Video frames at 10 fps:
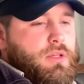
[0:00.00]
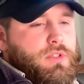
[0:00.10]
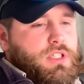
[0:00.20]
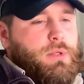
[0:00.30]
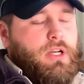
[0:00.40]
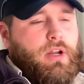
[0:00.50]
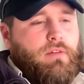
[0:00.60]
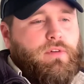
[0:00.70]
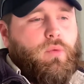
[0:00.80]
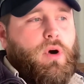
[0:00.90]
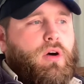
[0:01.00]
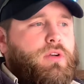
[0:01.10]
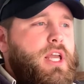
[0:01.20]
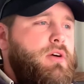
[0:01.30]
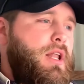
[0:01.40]
which has been around for a while
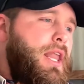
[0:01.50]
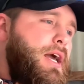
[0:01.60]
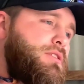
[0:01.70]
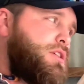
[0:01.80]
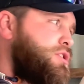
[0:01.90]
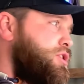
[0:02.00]
now, allows us to